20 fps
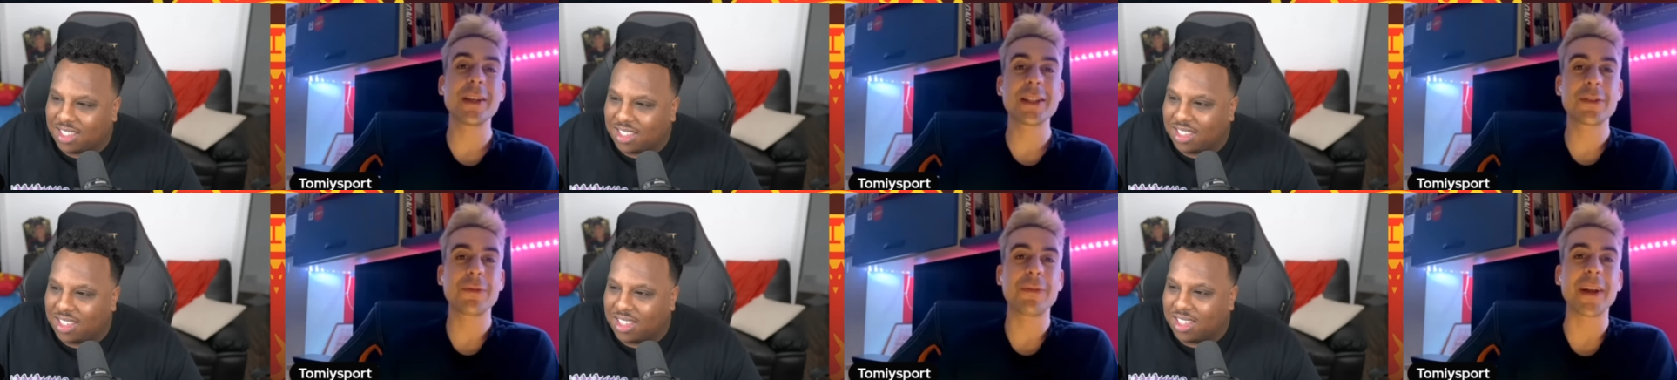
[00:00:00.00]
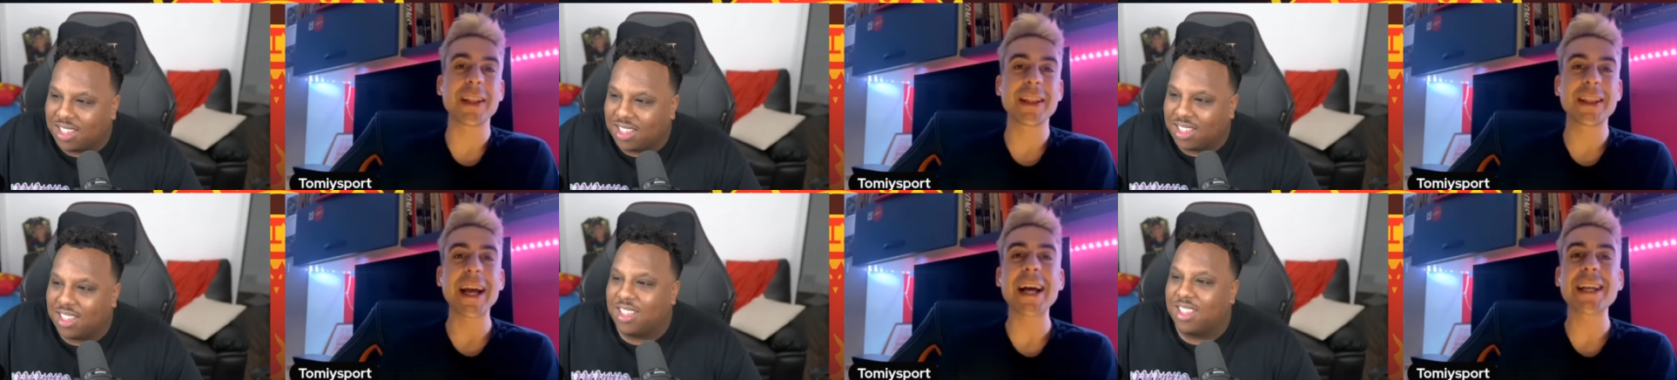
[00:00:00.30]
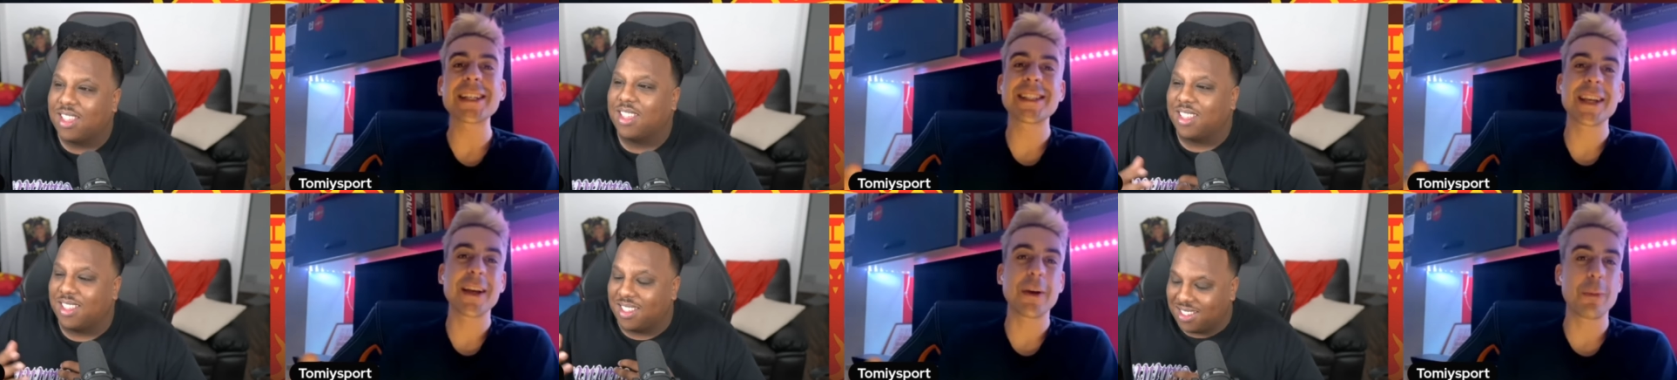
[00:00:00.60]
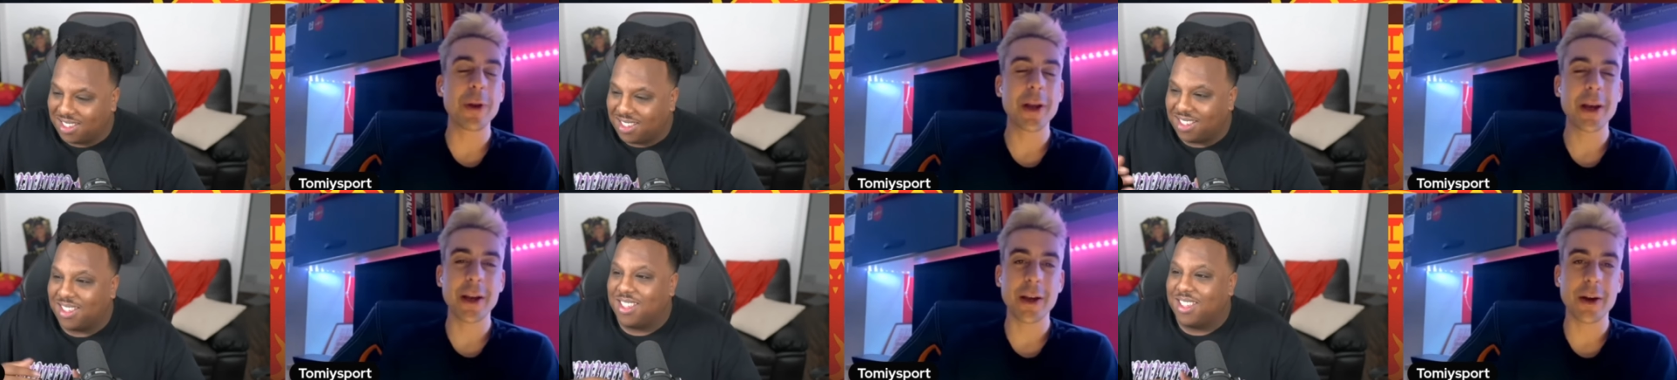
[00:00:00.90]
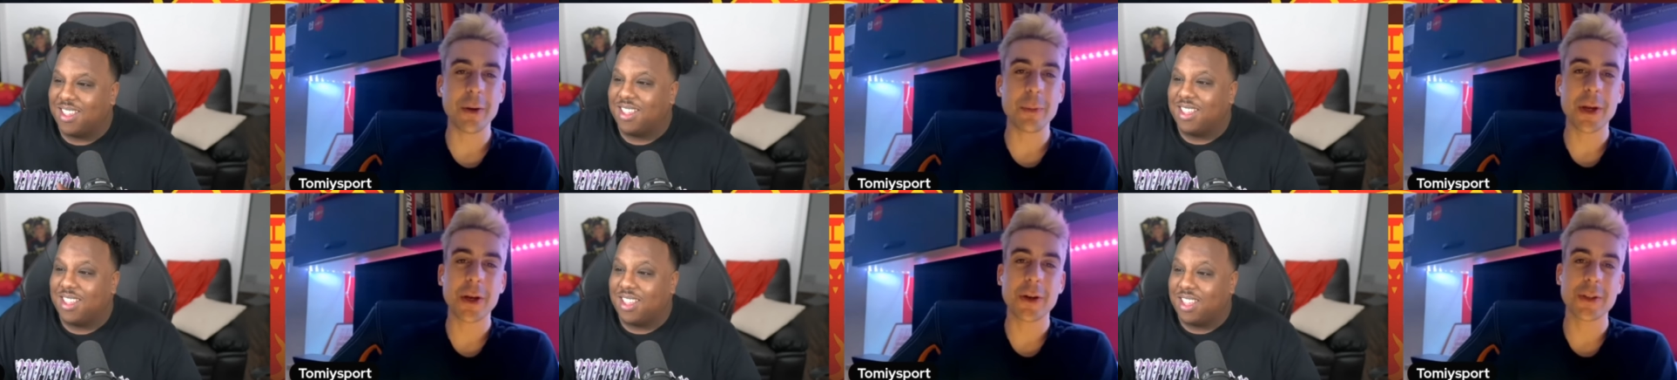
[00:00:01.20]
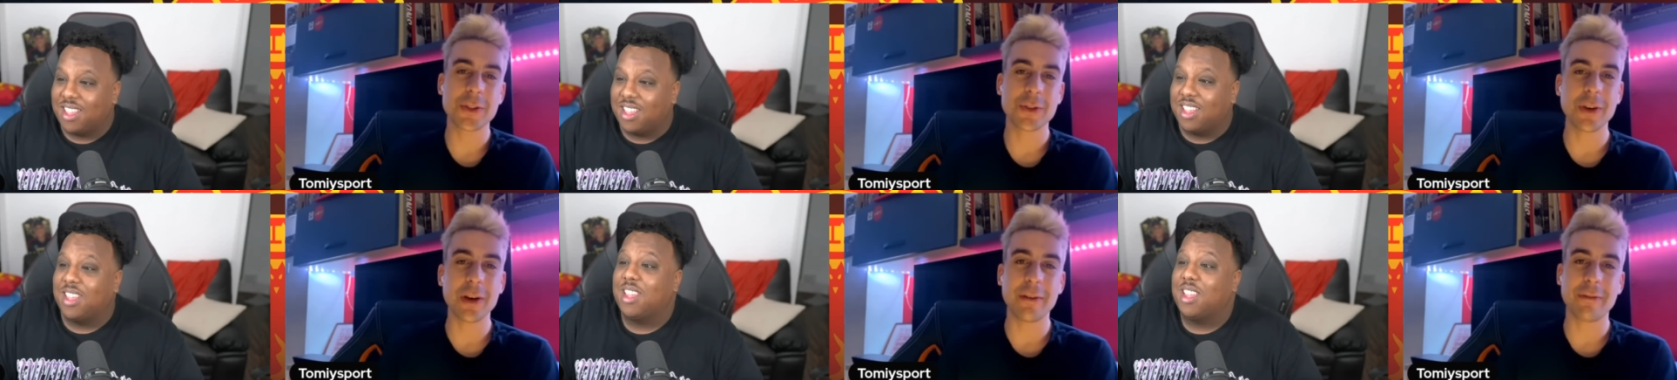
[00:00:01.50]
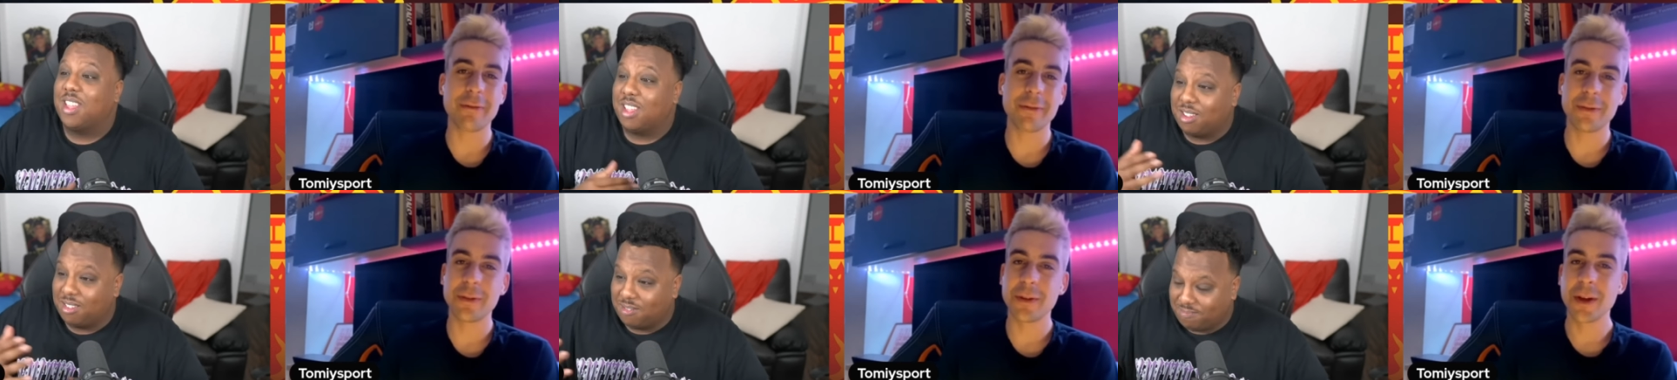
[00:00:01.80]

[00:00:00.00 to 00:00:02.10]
Speaker 1: this fantastic player because you have